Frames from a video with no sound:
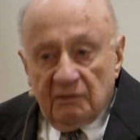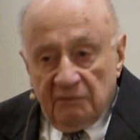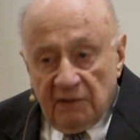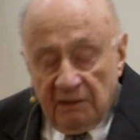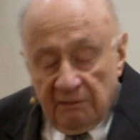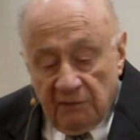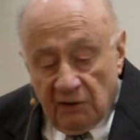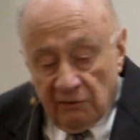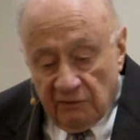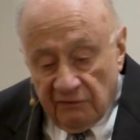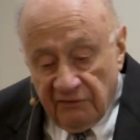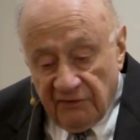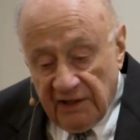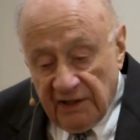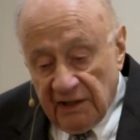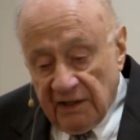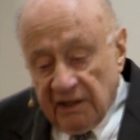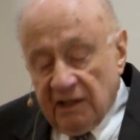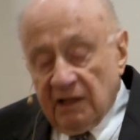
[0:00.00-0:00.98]
my mother
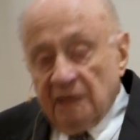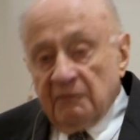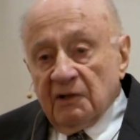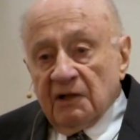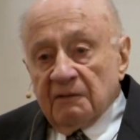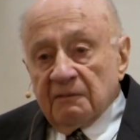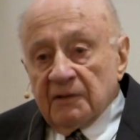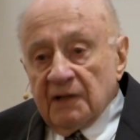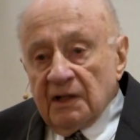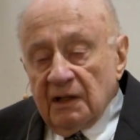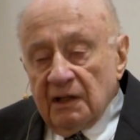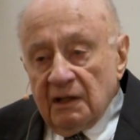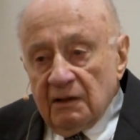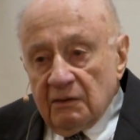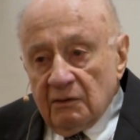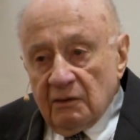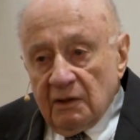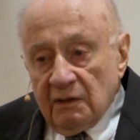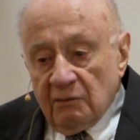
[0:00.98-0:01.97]
finally came up
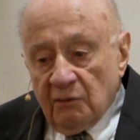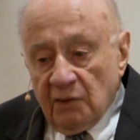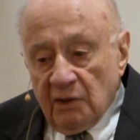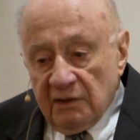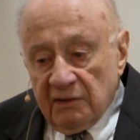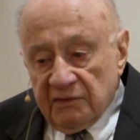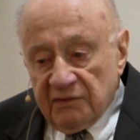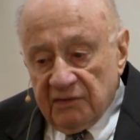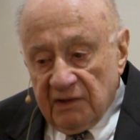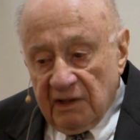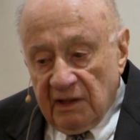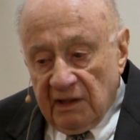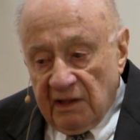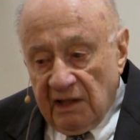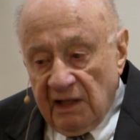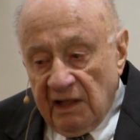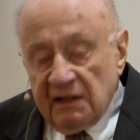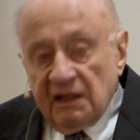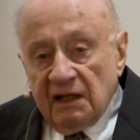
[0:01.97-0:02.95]
was at
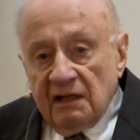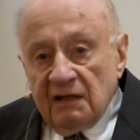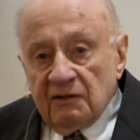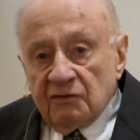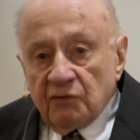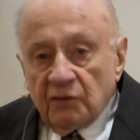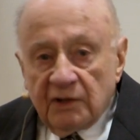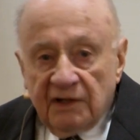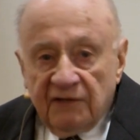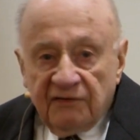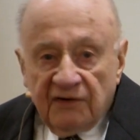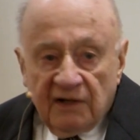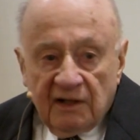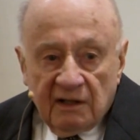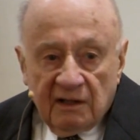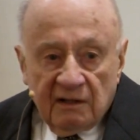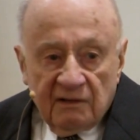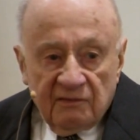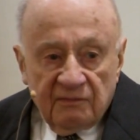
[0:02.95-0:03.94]

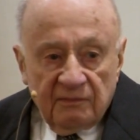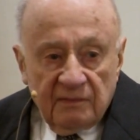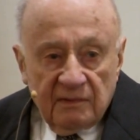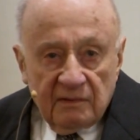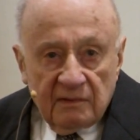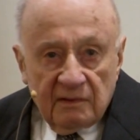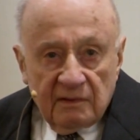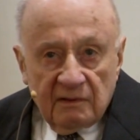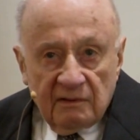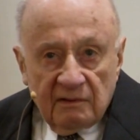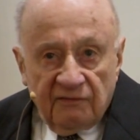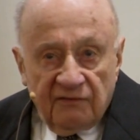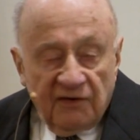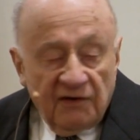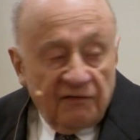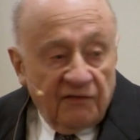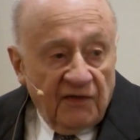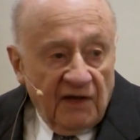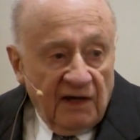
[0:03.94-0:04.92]
1825
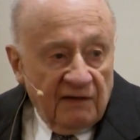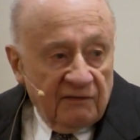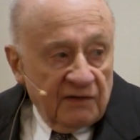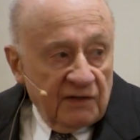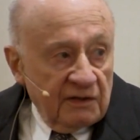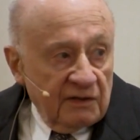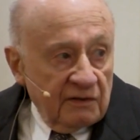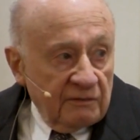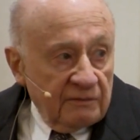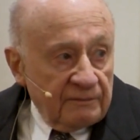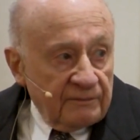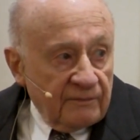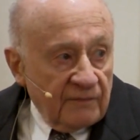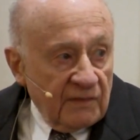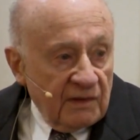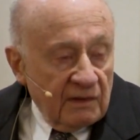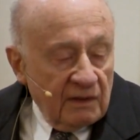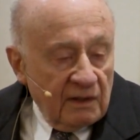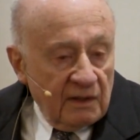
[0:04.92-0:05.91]
Fifth Avenue.
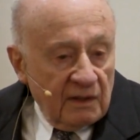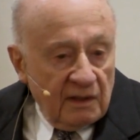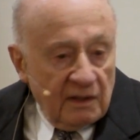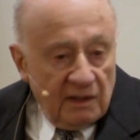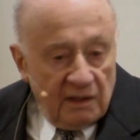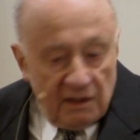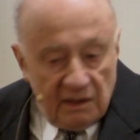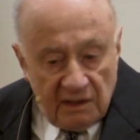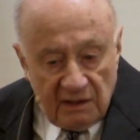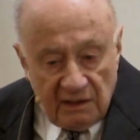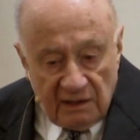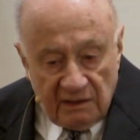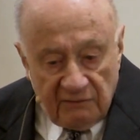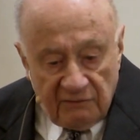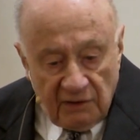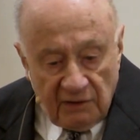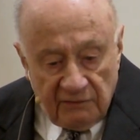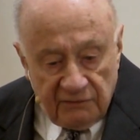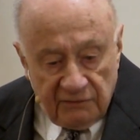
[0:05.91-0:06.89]
Mm. And I've
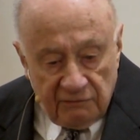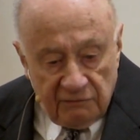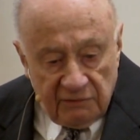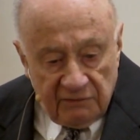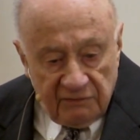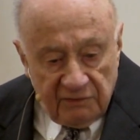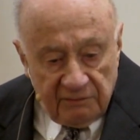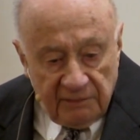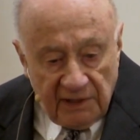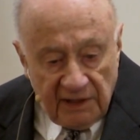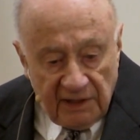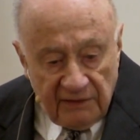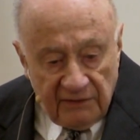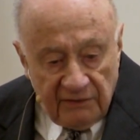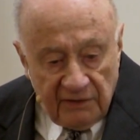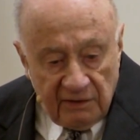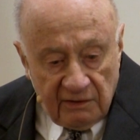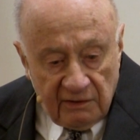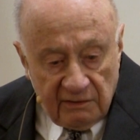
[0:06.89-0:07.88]
often driven by
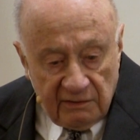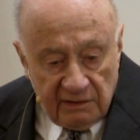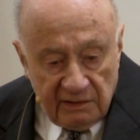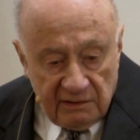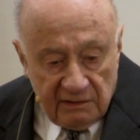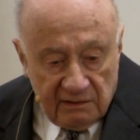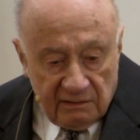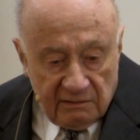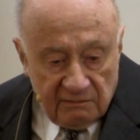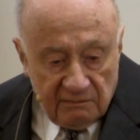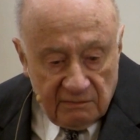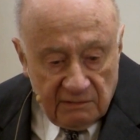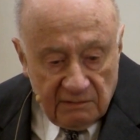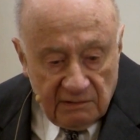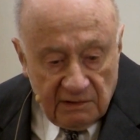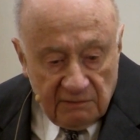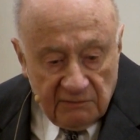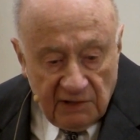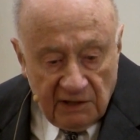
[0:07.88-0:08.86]
there and
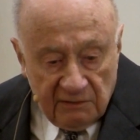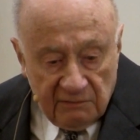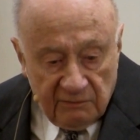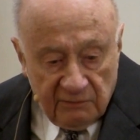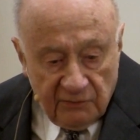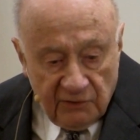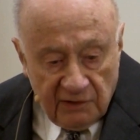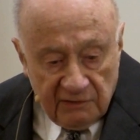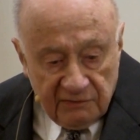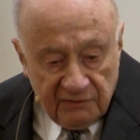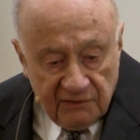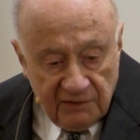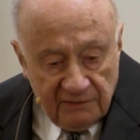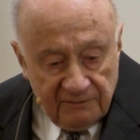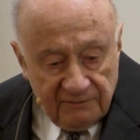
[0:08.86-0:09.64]
I'm not impressed.